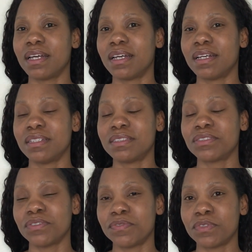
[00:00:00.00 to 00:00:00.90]
and
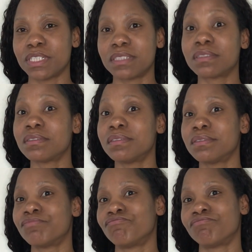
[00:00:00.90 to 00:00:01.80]
so forth. So
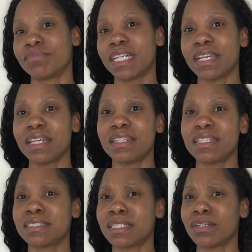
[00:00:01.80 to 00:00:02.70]
again, they say,